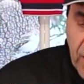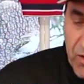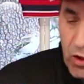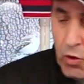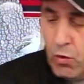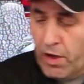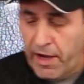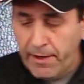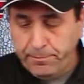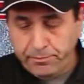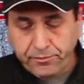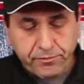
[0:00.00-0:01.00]

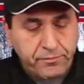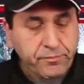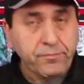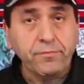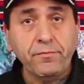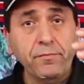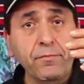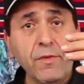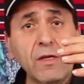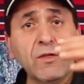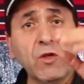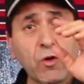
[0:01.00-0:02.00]

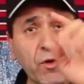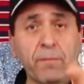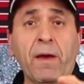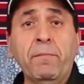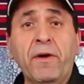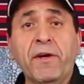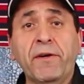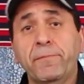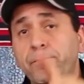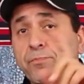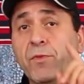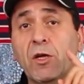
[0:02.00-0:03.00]
So remember,
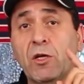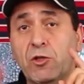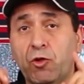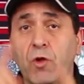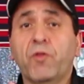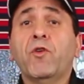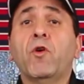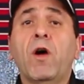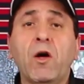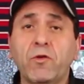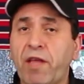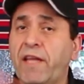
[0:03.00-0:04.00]
don't throw
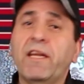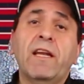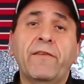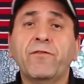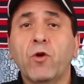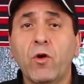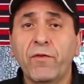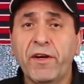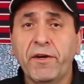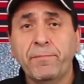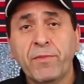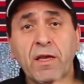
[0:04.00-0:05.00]
out any leftover.